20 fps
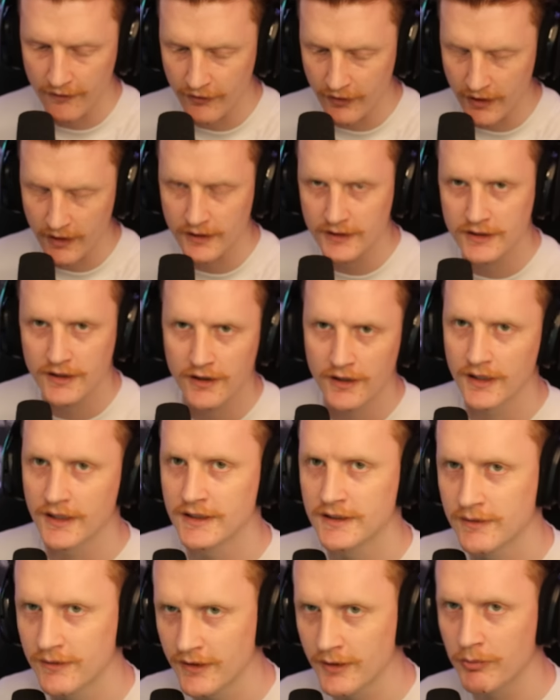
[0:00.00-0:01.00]
if he knows,
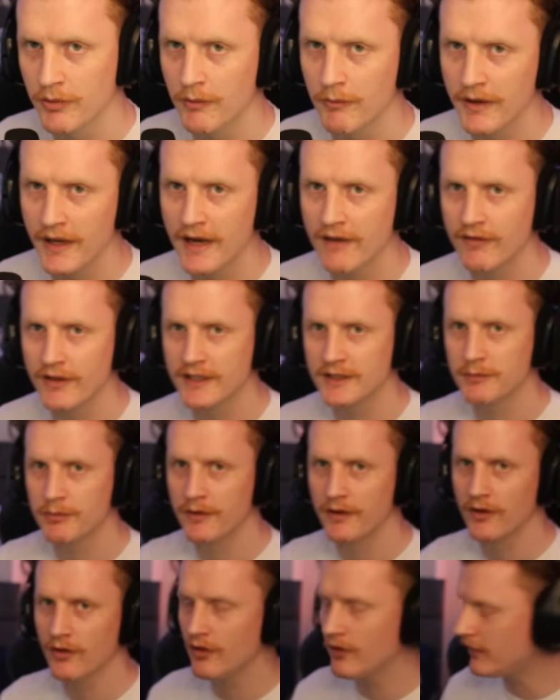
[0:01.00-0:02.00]
guys. He probably have at this
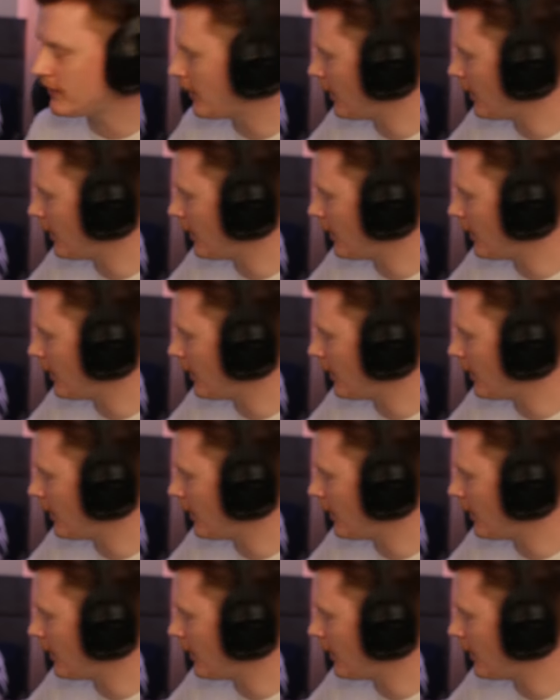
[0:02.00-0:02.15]
point. Look at